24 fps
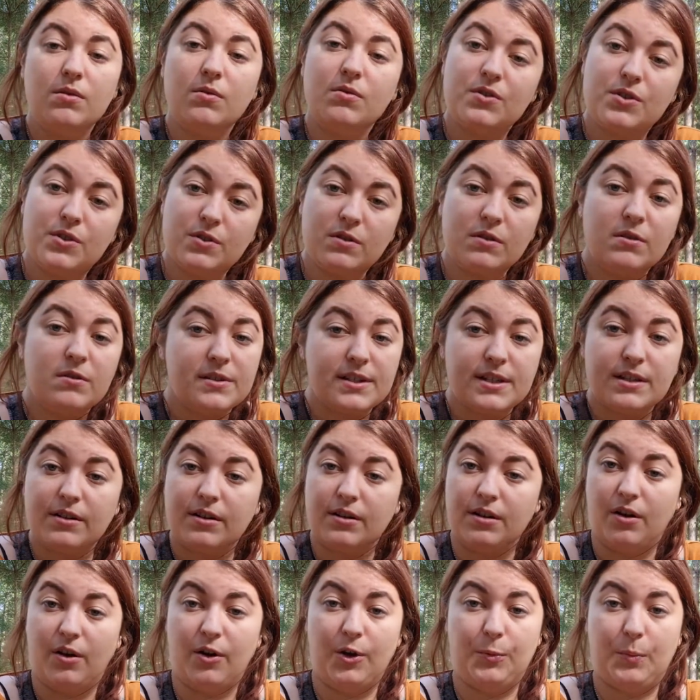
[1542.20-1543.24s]
doors are going
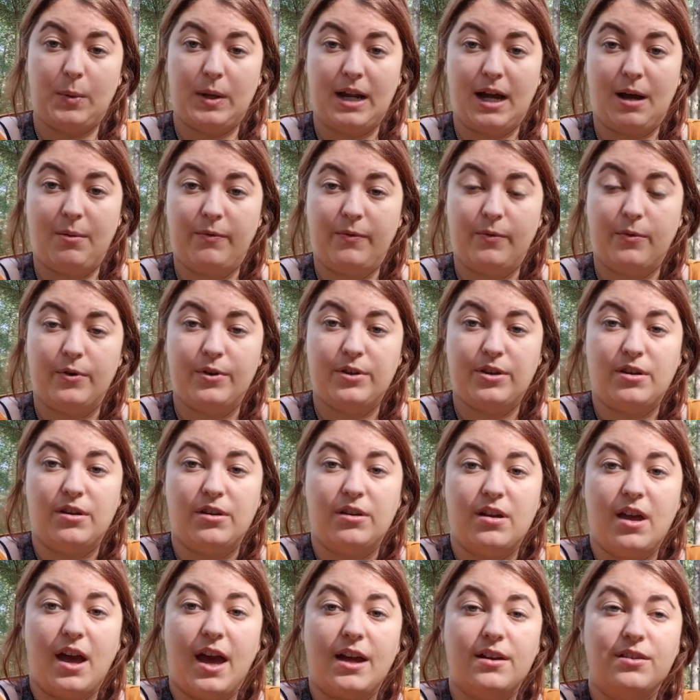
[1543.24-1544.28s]
to open up for you,
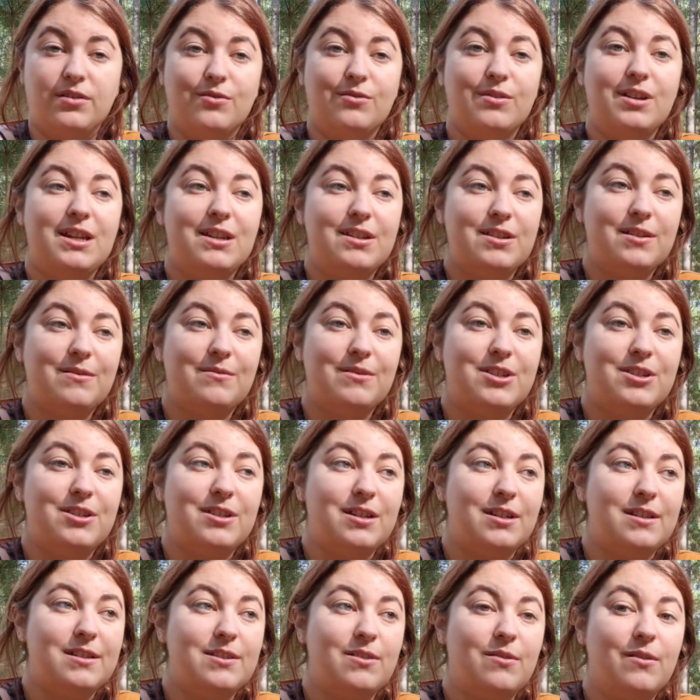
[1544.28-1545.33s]
and your intuition
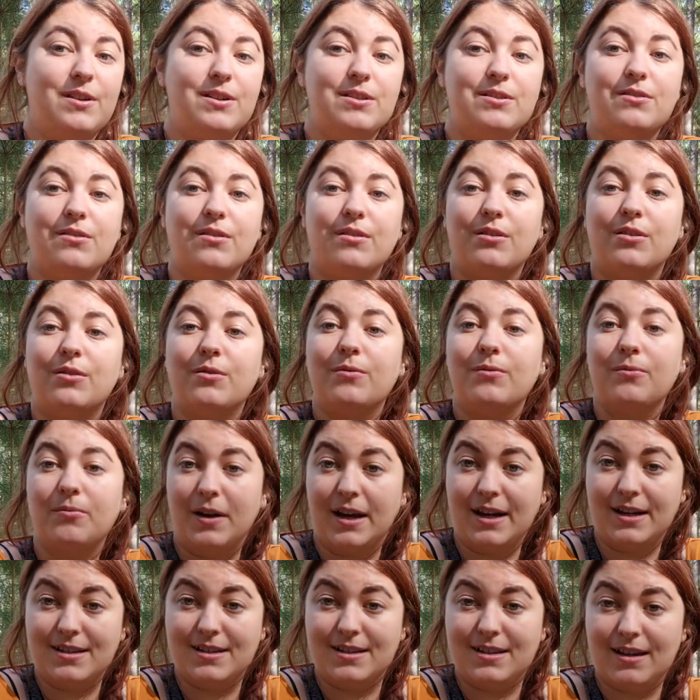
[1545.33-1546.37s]
is going to go
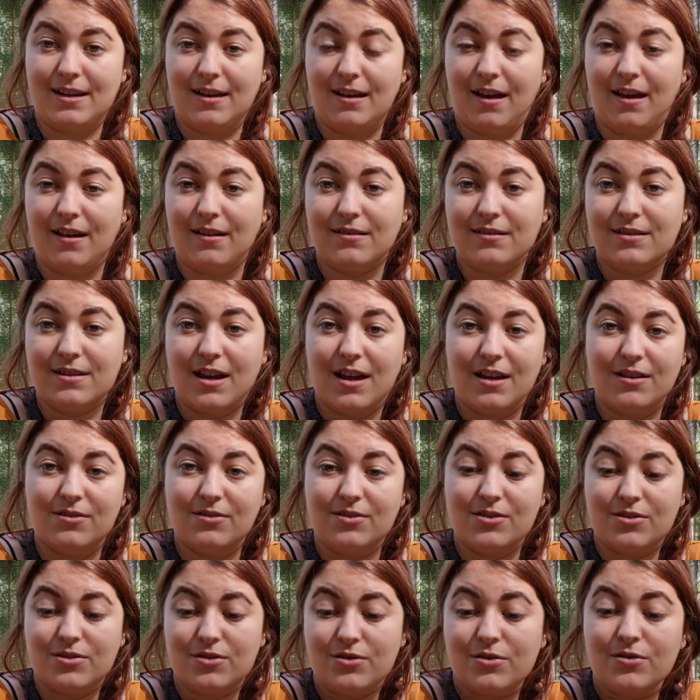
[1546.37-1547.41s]
crazy and
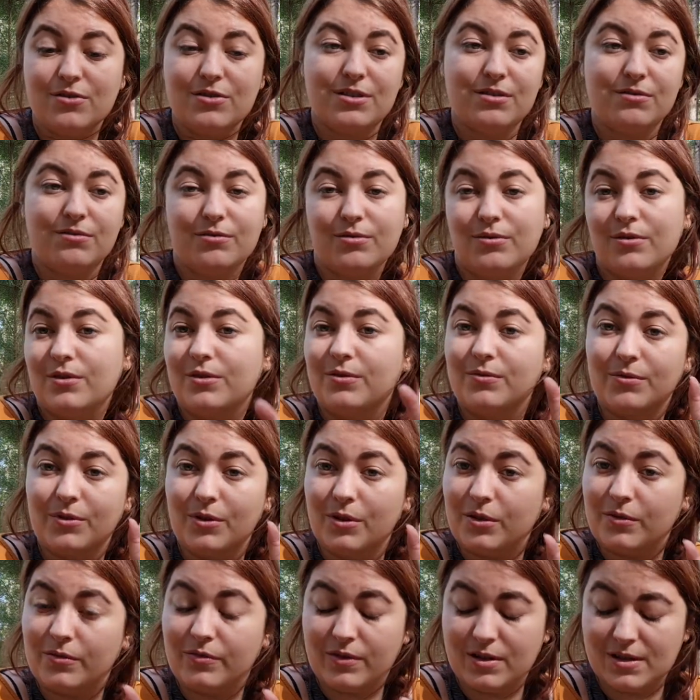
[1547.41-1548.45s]
shoot through the
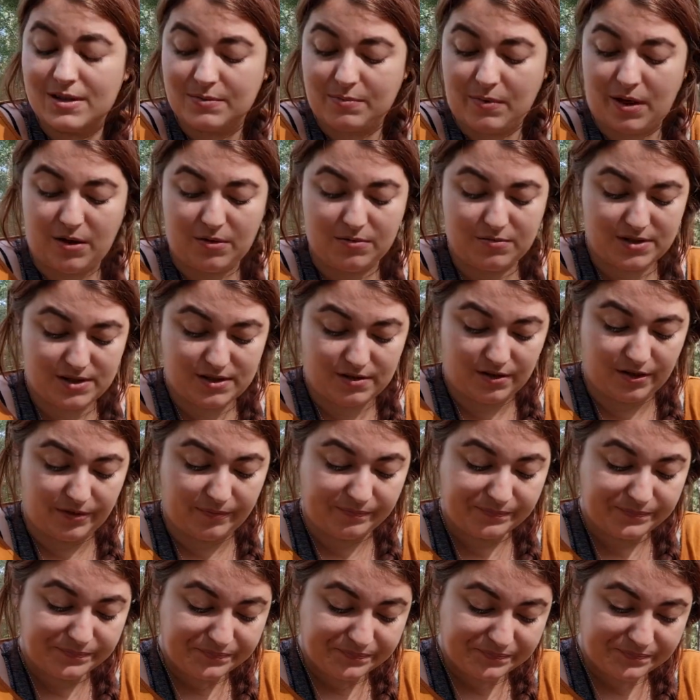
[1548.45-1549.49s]
roof as well. So
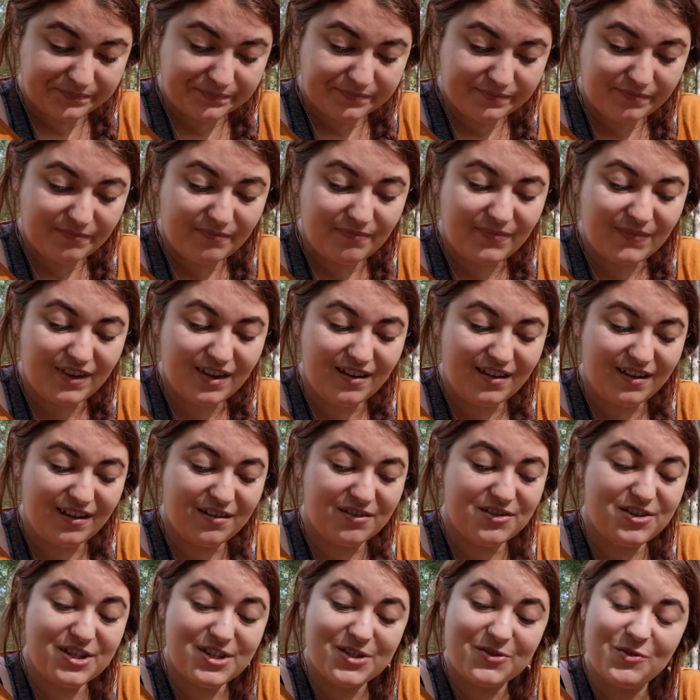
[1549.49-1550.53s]

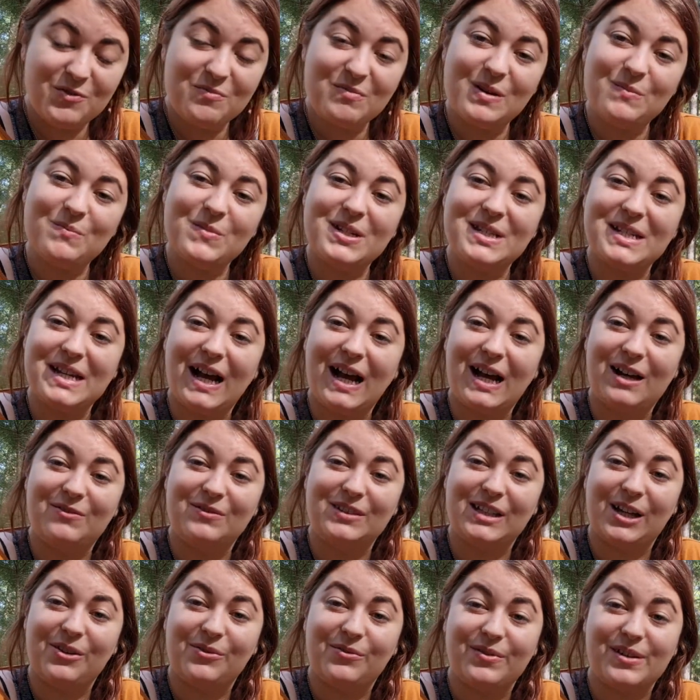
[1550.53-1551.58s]
just remember to have
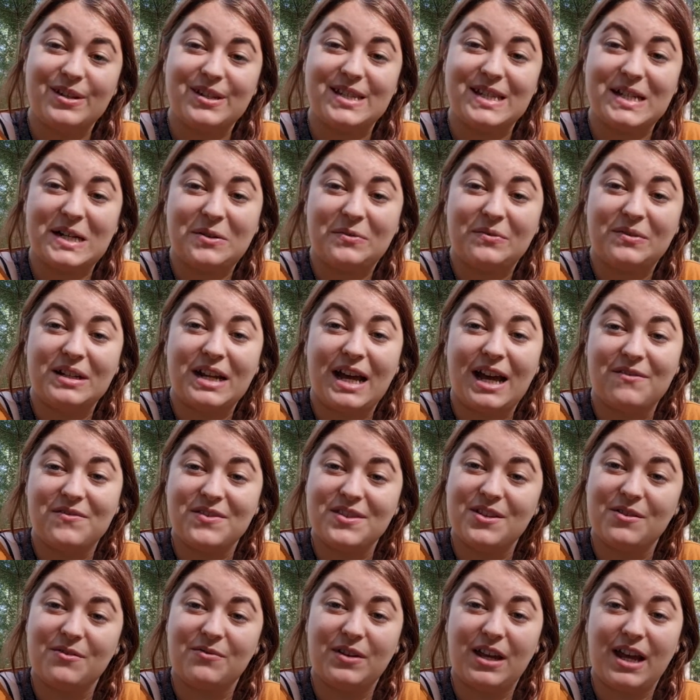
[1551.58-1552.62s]
love for yourself and have
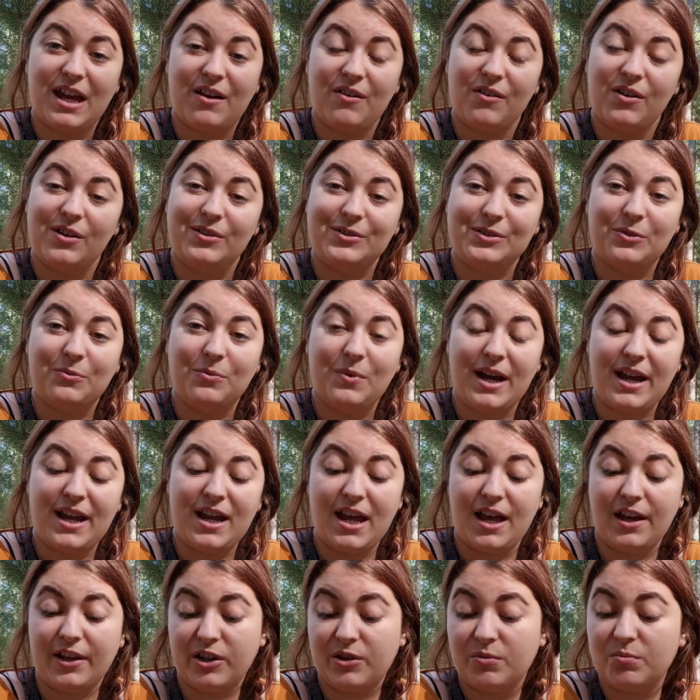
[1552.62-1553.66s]
self-care along the way,
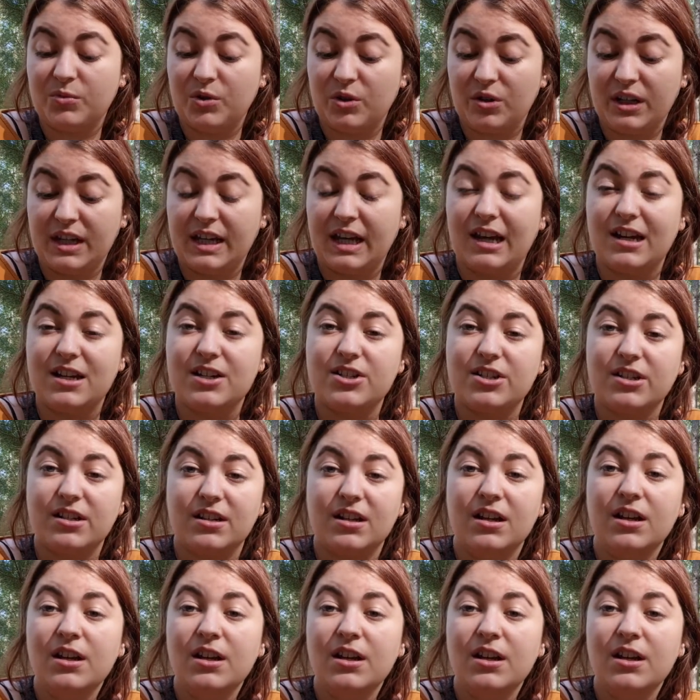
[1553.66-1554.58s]
and communication